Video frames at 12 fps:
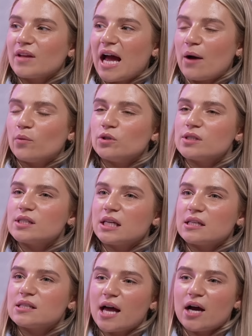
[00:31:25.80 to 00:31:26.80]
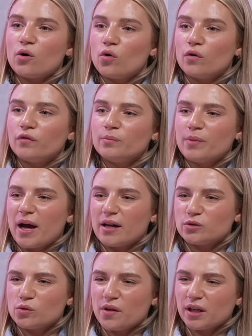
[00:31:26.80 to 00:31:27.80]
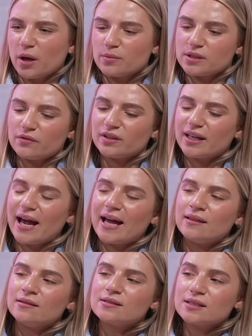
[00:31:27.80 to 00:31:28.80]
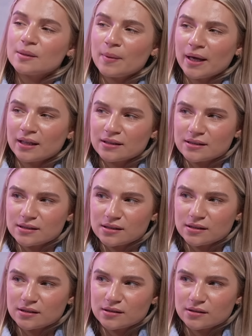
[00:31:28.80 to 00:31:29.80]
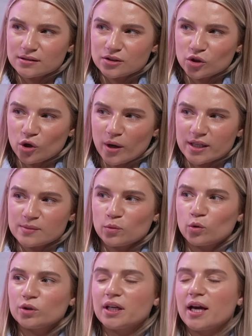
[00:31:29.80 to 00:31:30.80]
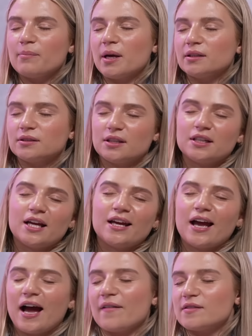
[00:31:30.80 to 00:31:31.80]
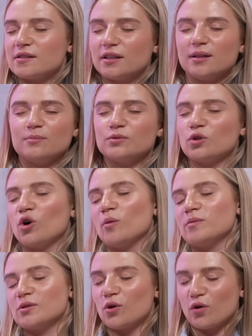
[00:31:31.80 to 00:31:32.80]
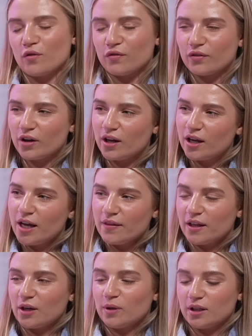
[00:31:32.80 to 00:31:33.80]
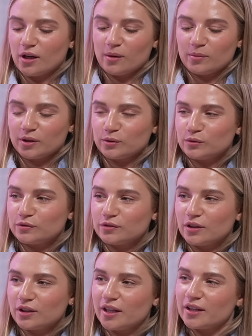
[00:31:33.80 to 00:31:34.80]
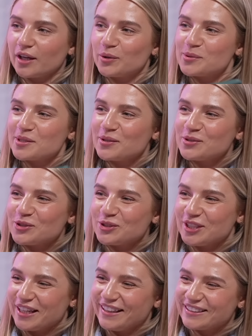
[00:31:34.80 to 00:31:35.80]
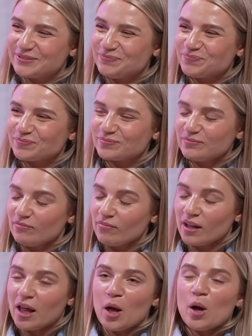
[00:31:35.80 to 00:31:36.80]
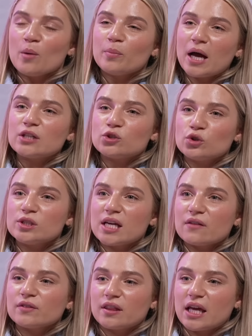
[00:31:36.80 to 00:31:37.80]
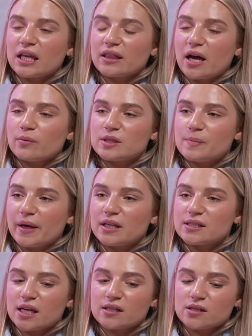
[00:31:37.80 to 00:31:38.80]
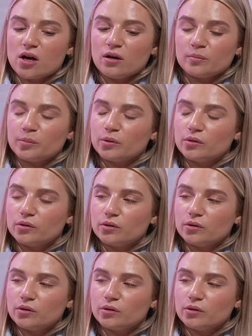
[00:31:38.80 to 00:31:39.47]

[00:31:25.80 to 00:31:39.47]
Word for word: I wouldn't say it's that often, but I don't think I would ever get into bed. Top, it's more like a middle of the night, half sleeping, yeah. tops off. Then I wake up like, oh fuck, let the girls out during the night. but I do definitely think that would spice things up.